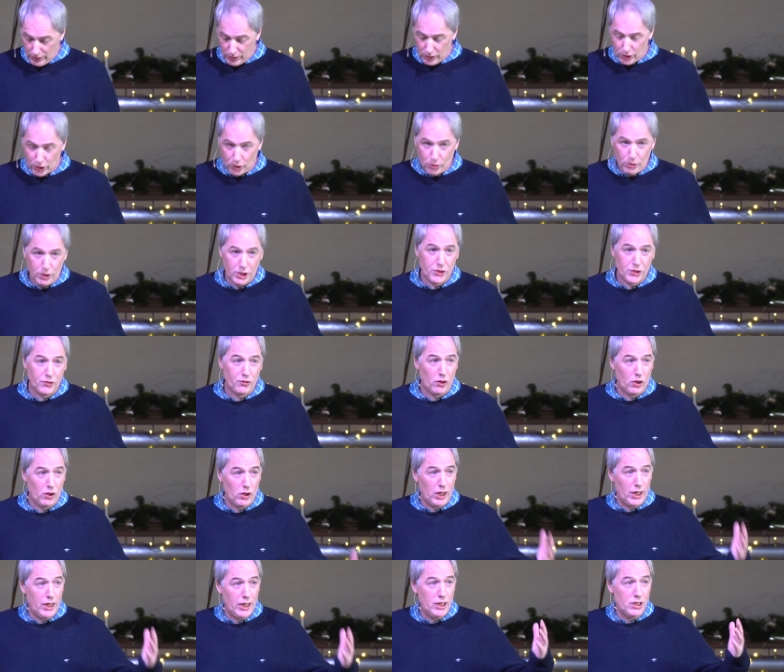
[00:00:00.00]
The graceful
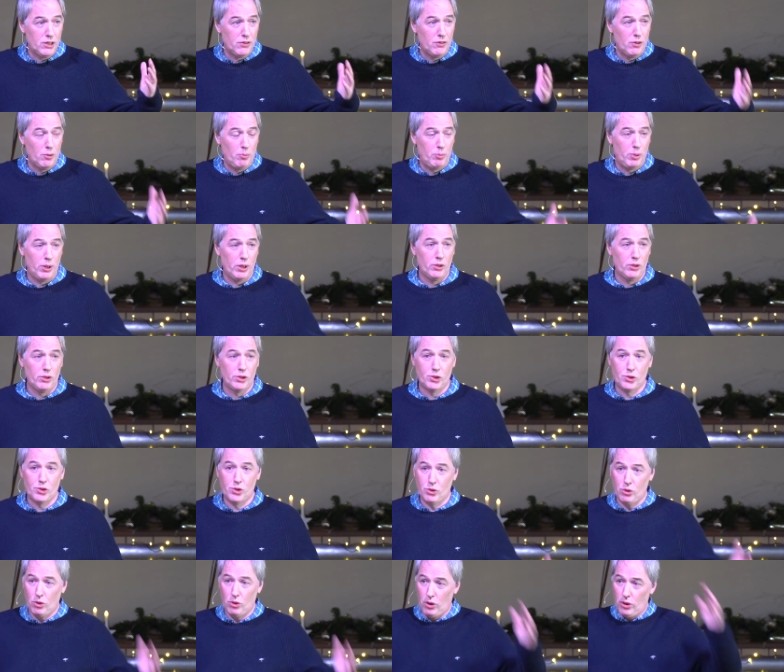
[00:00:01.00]
lines of the pillars
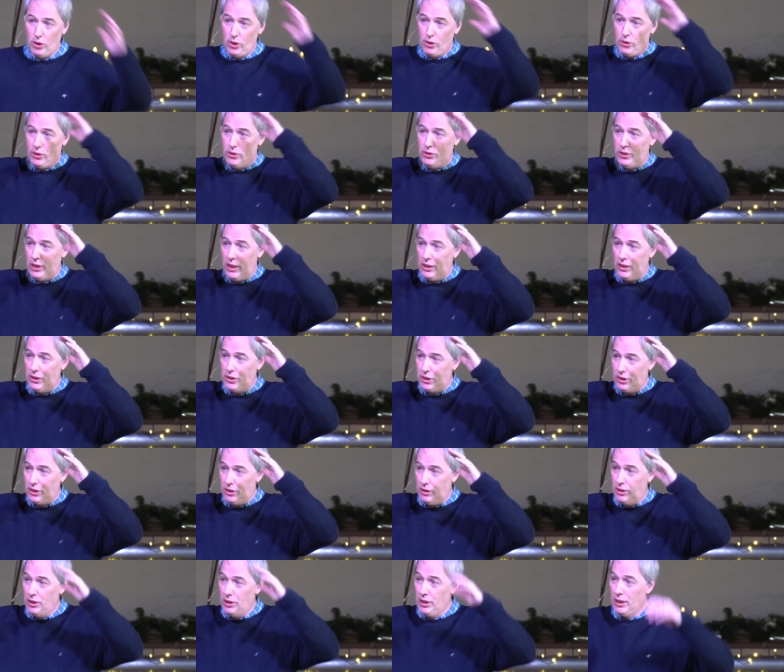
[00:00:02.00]
draw your
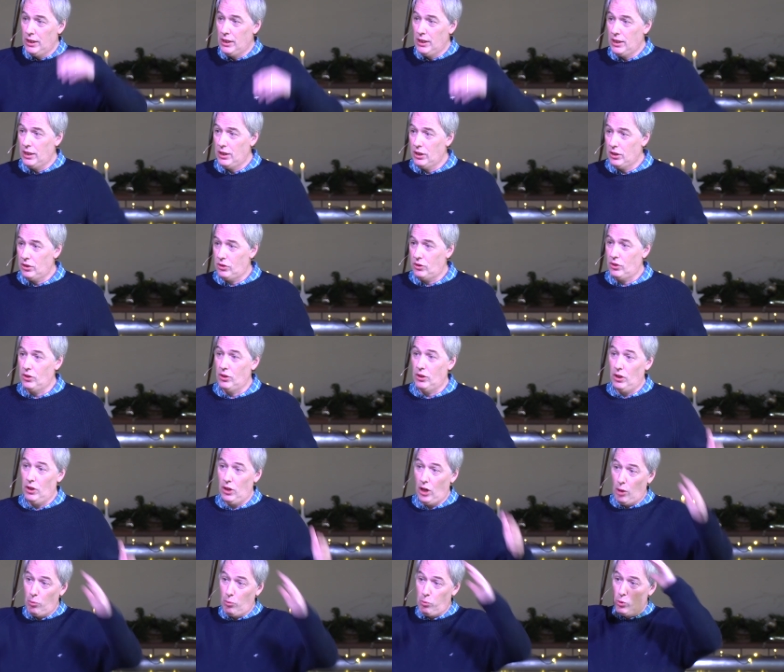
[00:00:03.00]
attention
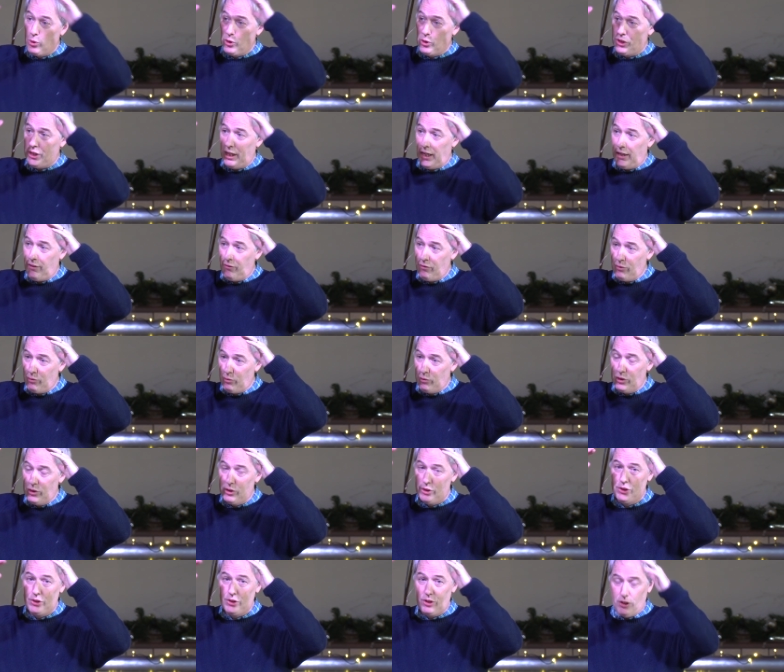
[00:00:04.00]
to upwards
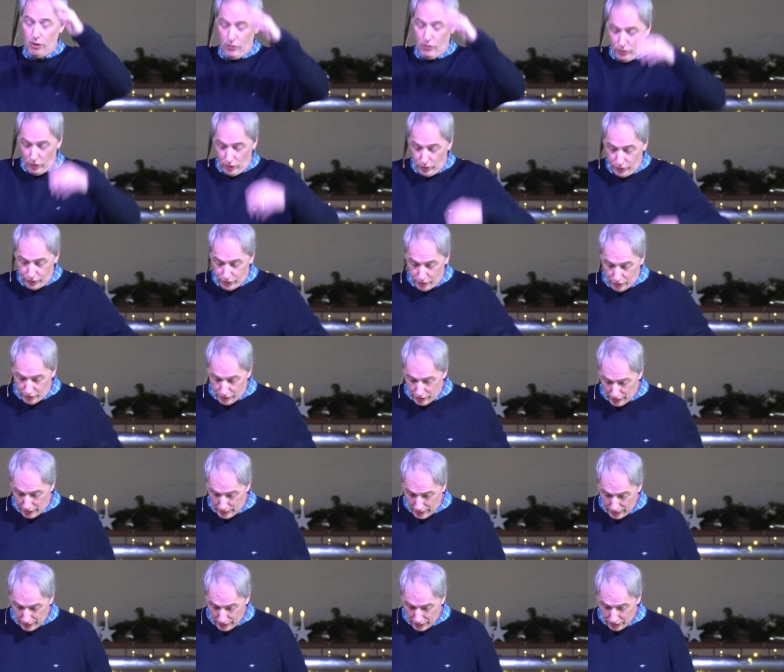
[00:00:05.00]
heavenwards to the vaulted
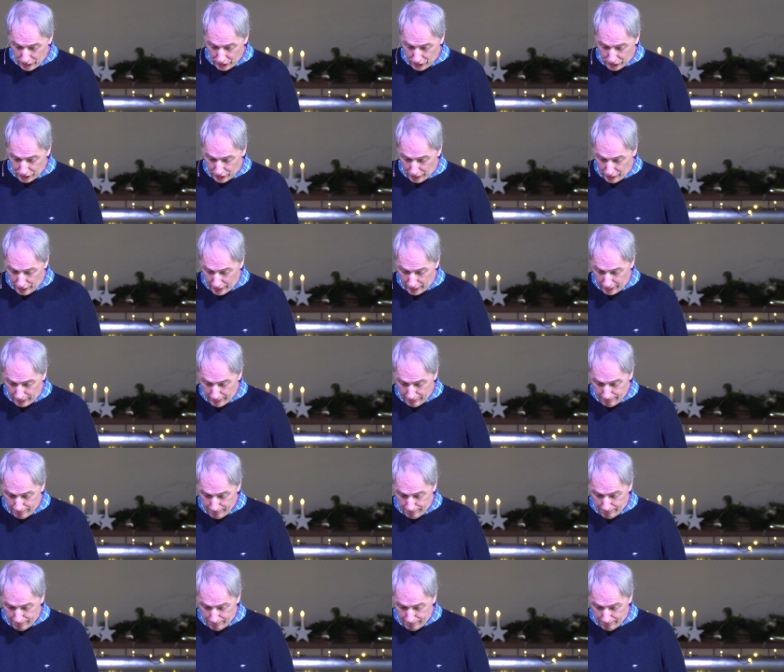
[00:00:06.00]
ceiling.